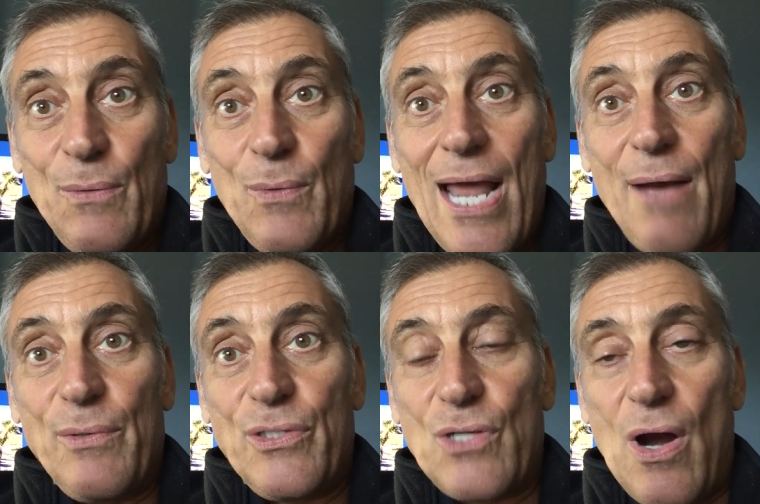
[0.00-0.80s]
When I
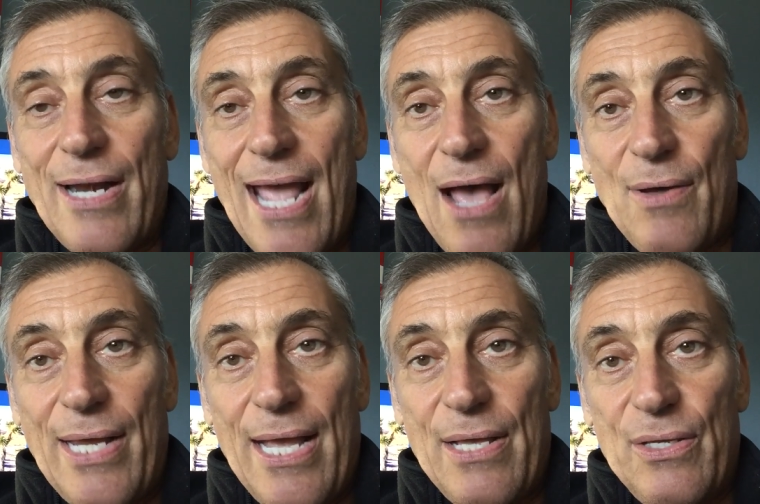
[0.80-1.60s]
was starting
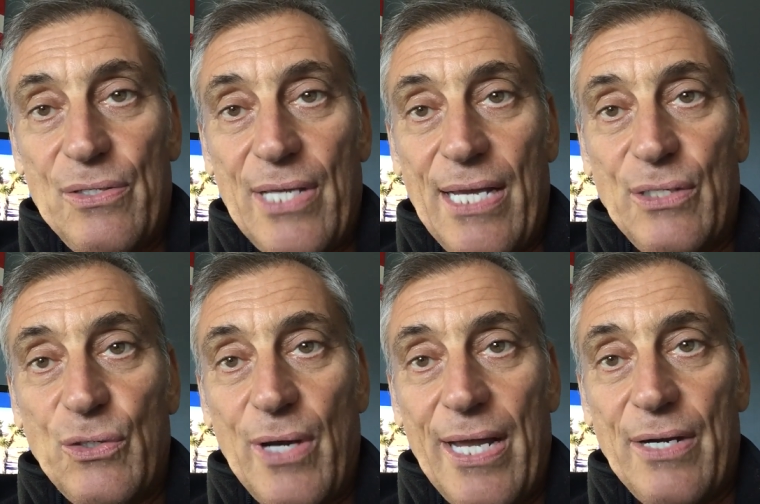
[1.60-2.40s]
out as a
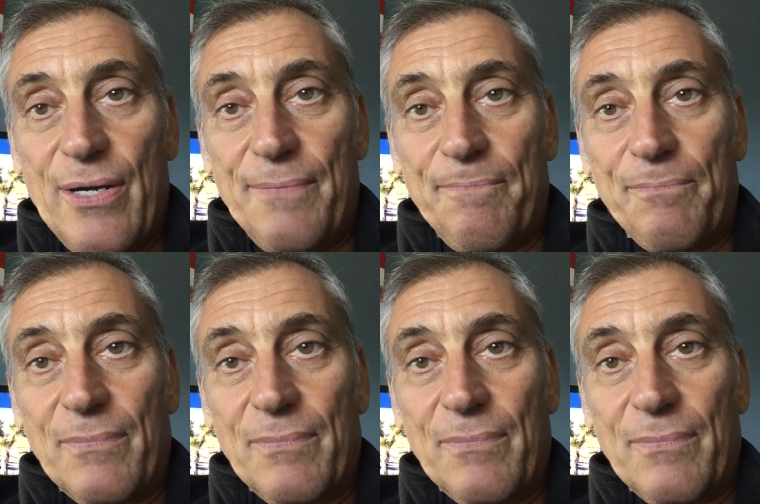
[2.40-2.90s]
trader,